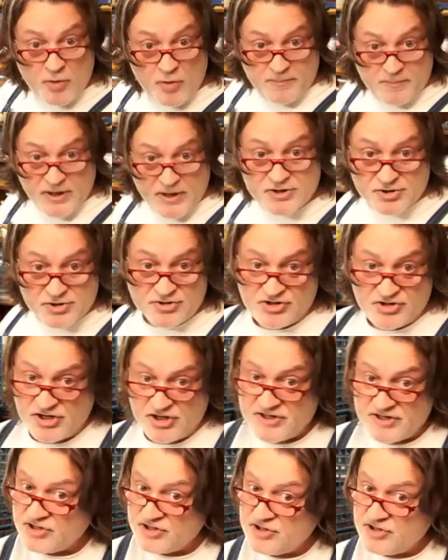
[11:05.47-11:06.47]
pictures
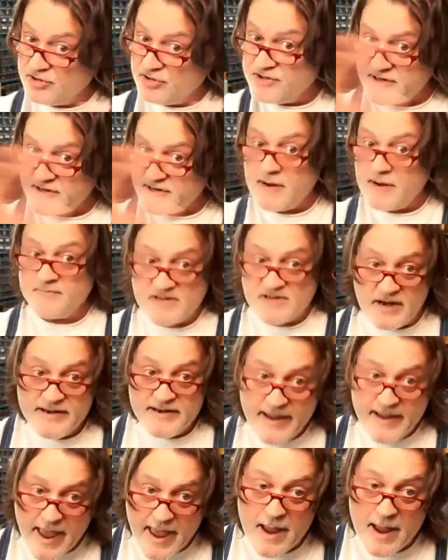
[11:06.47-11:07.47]
just as soon as I'm done
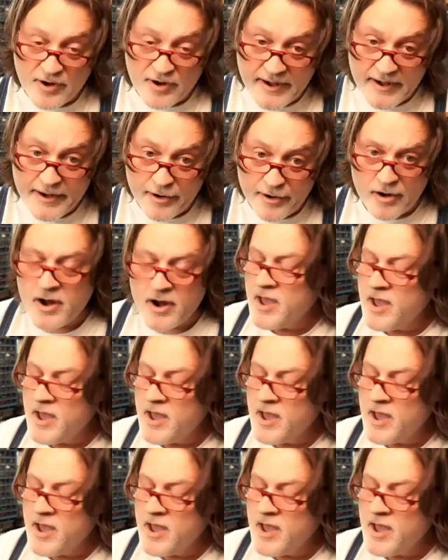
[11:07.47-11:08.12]
yammering here.